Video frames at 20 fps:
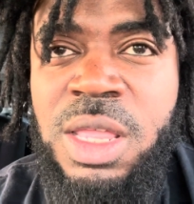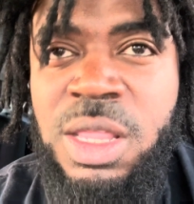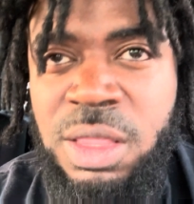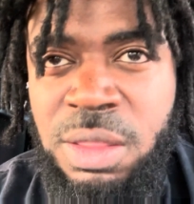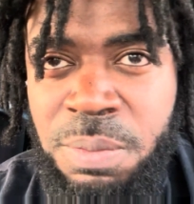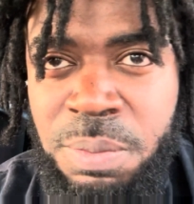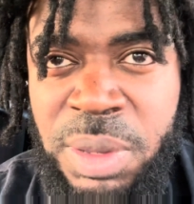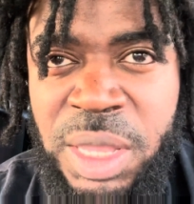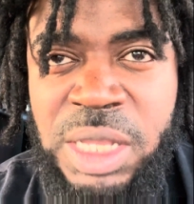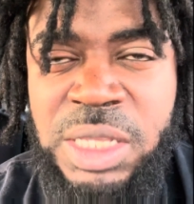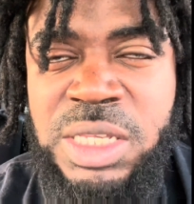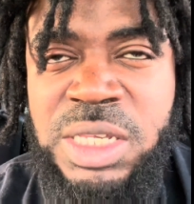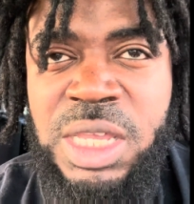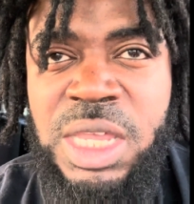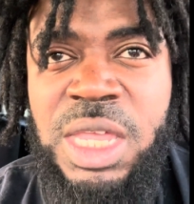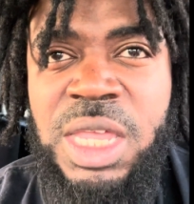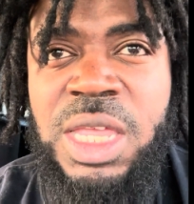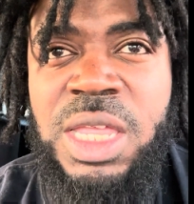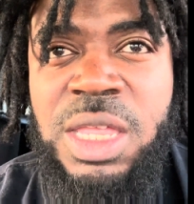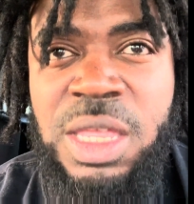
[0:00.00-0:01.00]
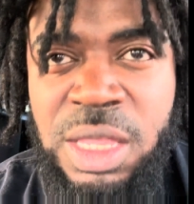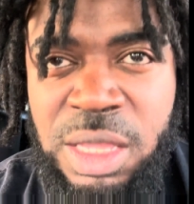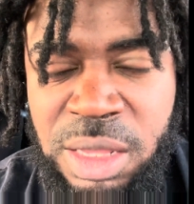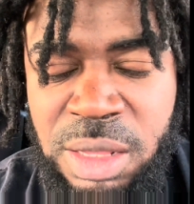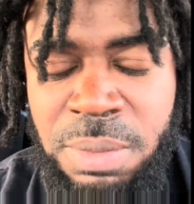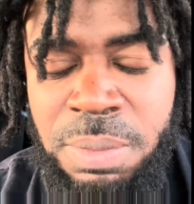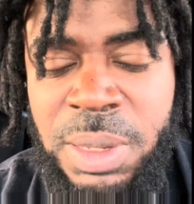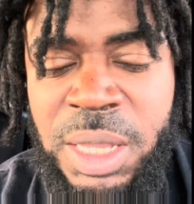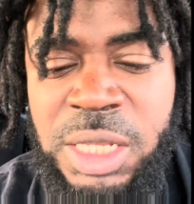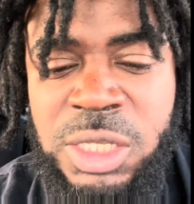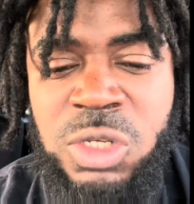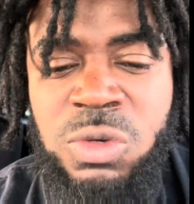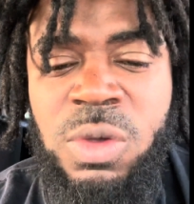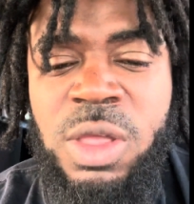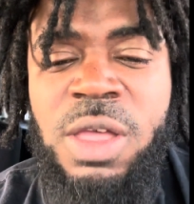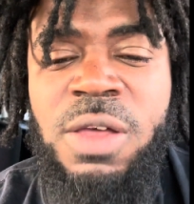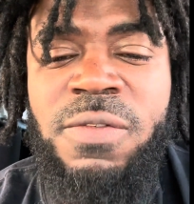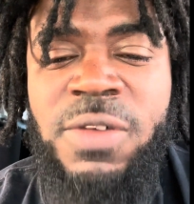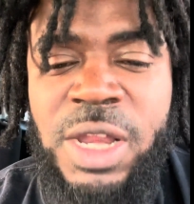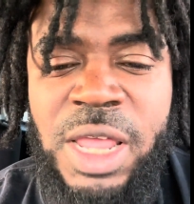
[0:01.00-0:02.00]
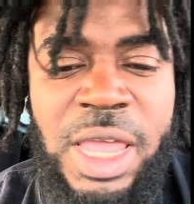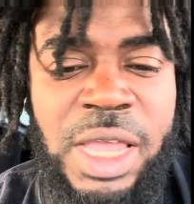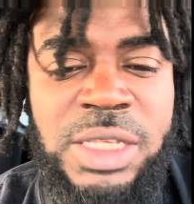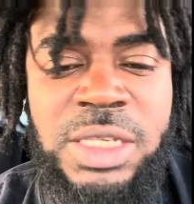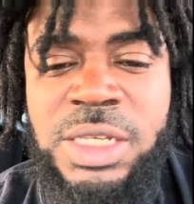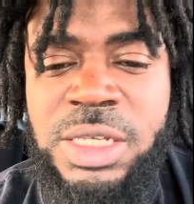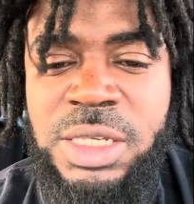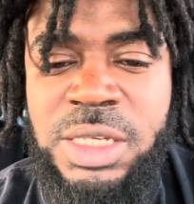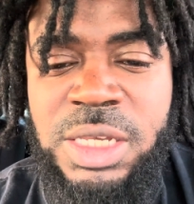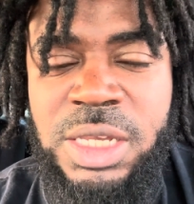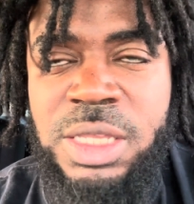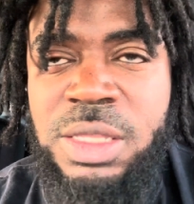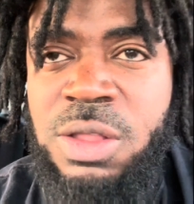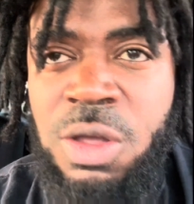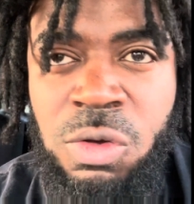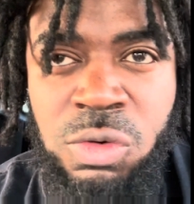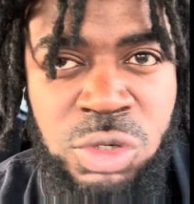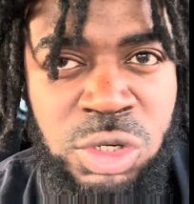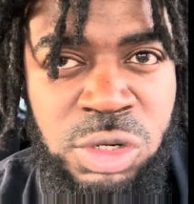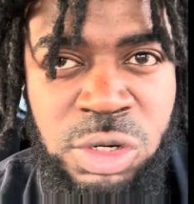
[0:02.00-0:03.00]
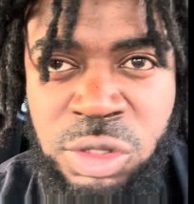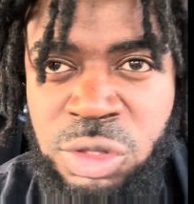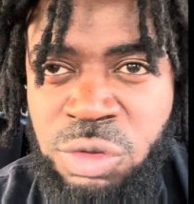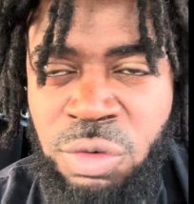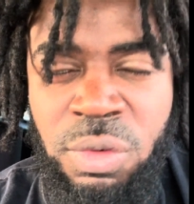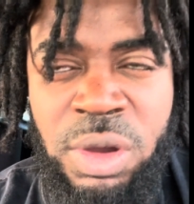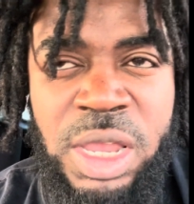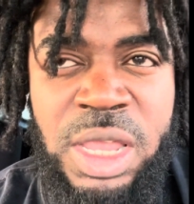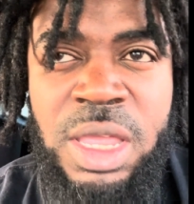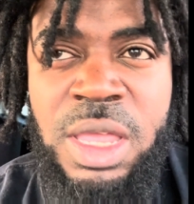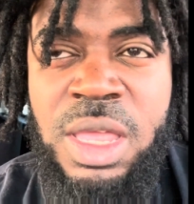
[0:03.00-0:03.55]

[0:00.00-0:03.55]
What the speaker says: The Big 10, the Big 12, and the SEC. Those are the 3